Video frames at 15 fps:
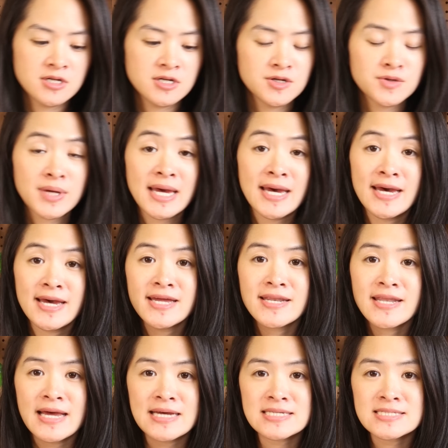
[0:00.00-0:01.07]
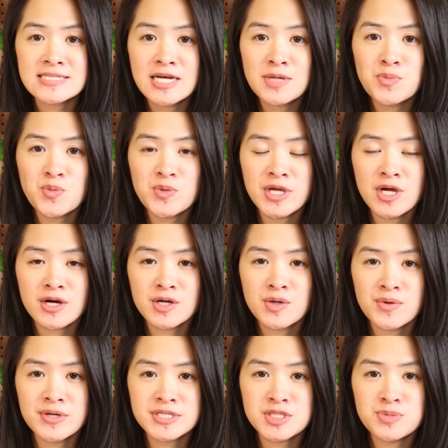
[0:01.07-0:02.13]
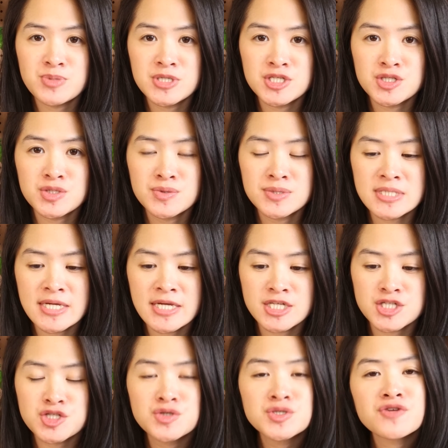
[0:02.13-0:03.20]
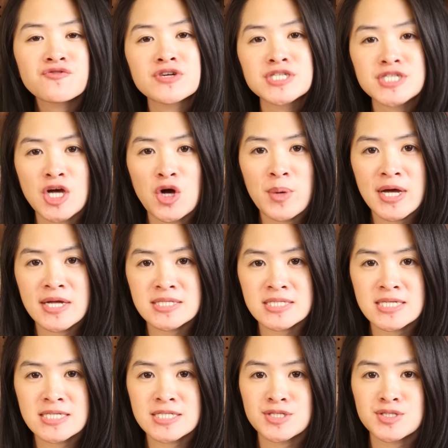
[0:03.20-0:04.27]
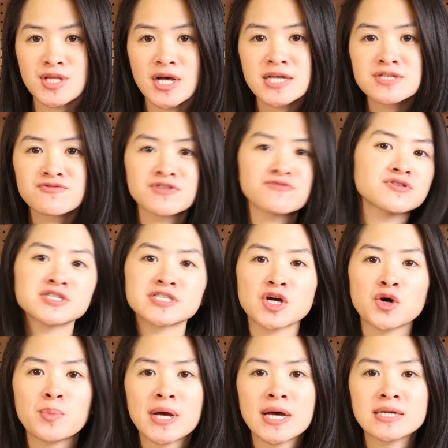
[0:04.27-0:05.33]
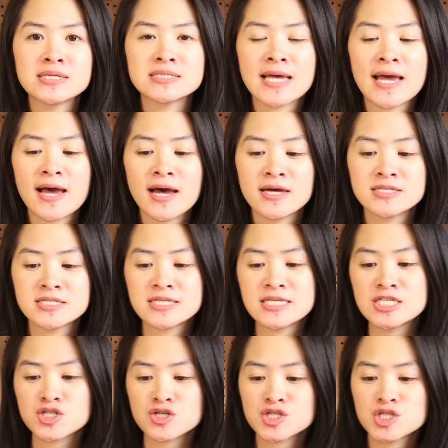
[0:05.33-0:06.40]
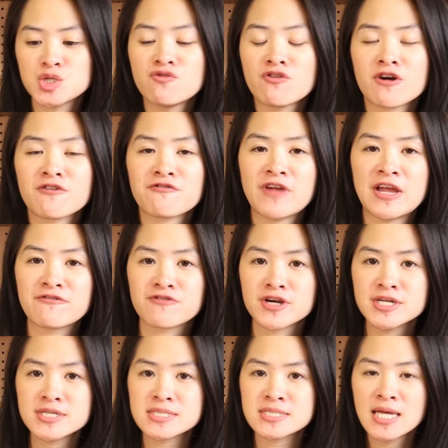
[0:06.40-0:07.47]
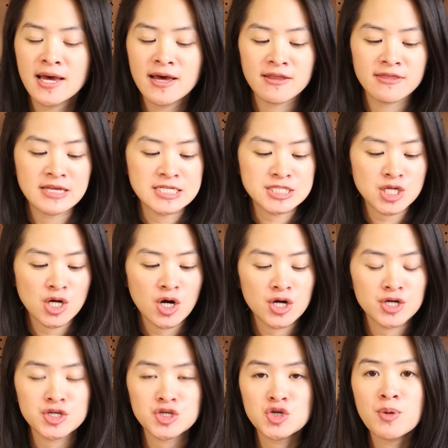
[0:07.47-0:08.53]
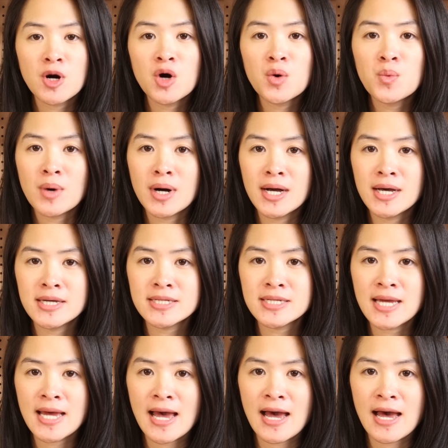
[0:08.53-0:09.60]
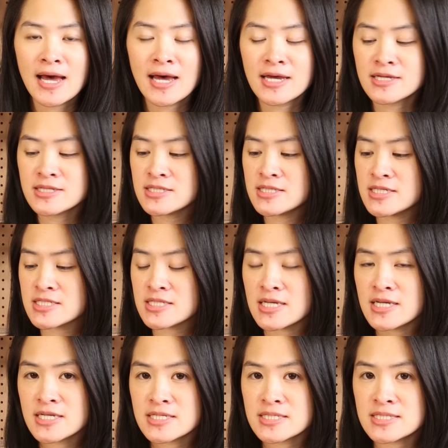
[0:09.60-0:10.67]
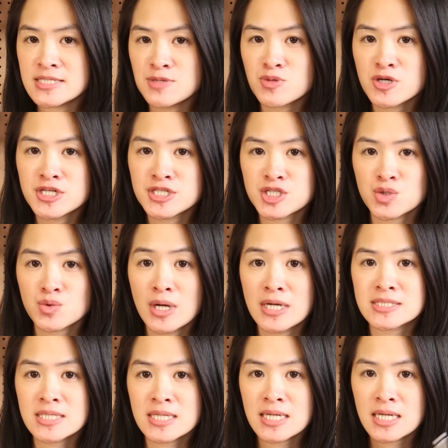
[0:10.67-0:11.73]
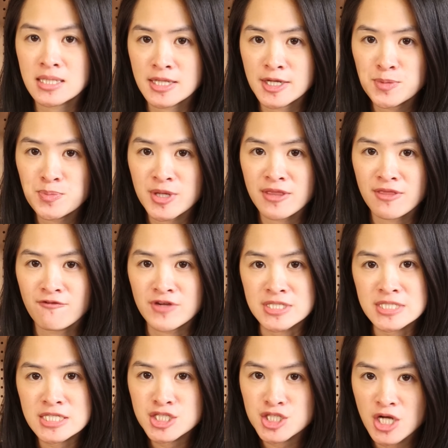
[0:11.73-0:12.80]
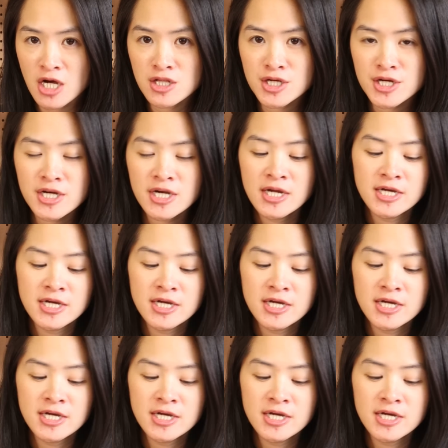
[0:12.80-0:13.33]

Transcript: Okay, next up we are going to be using two different gel pens because there's lots of different gel pens, and these are two of our favorites. These are Uniball 1 and this is Zebra Sarasa Clip in the vintage color.